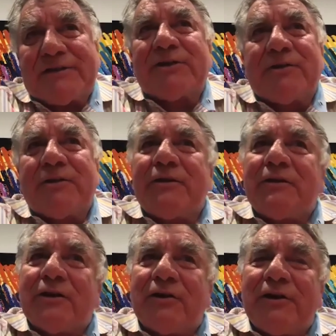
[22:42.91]
So
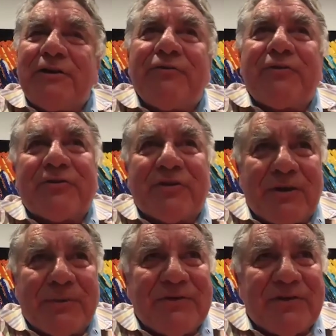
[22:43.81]
the only difference
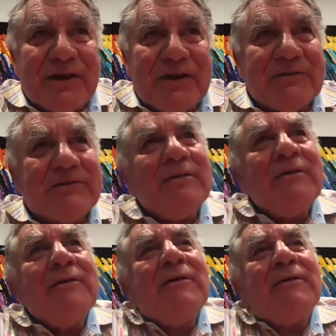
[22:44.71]
I would say is
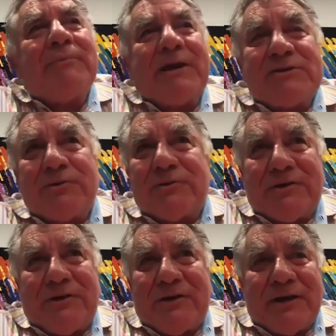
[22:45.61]
make sure
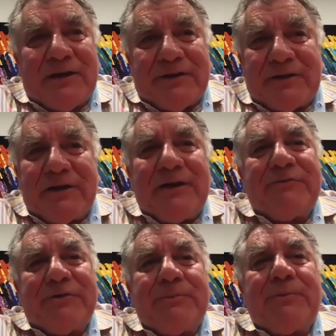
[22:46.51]
that you get
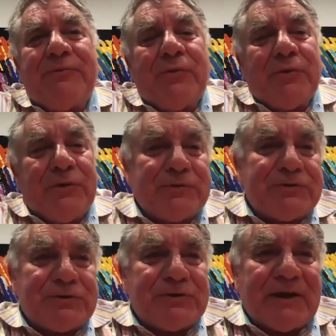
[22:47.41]
delivered before your
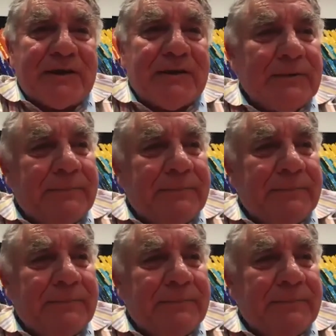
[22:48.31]
due date.